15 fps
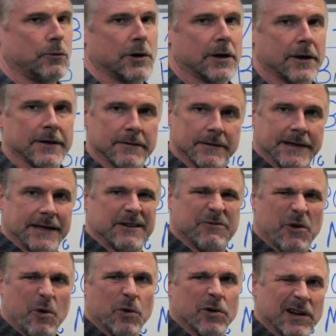where it leaked
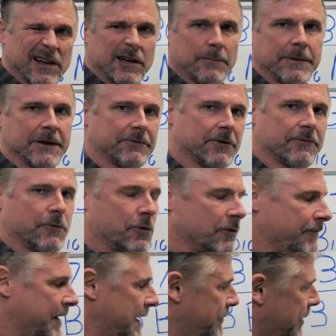forward a little bit for 4
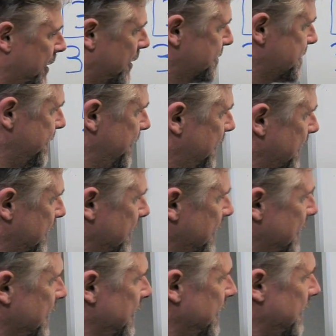or 5 yards. And then
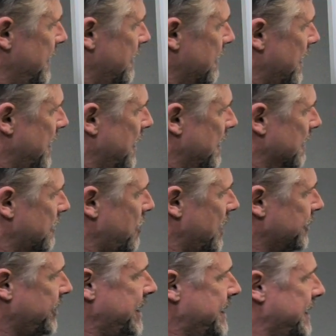
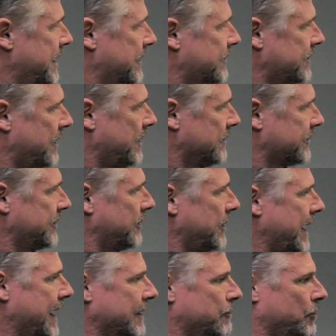Quandre Diggs also
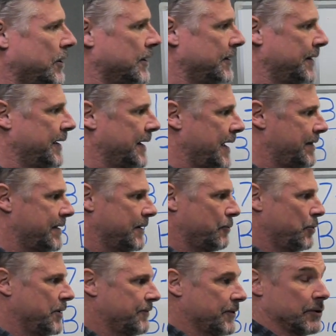had one that I
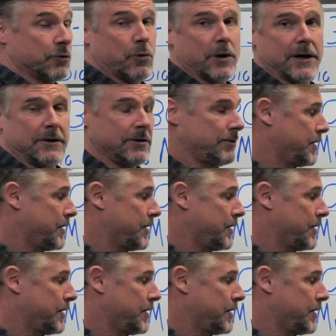think went for 22